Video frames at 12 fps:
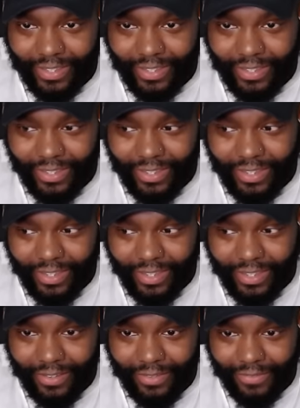Let's
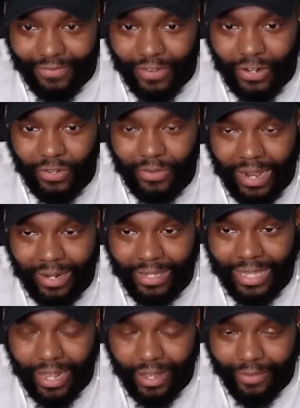go. Call. First round is
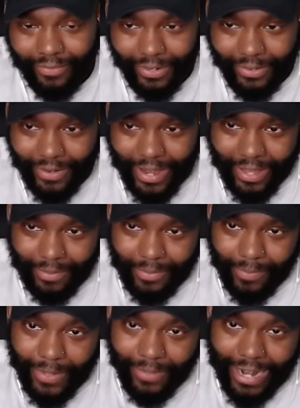like up for
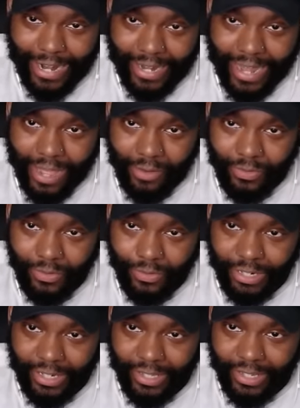grabs, but right now
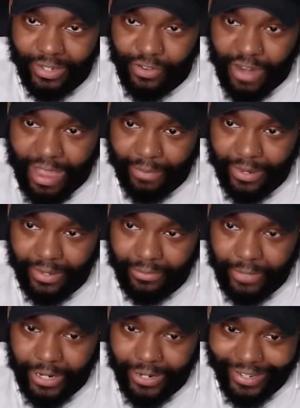Drizz and Trappy is
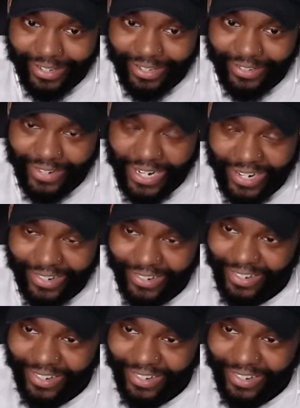murking this round.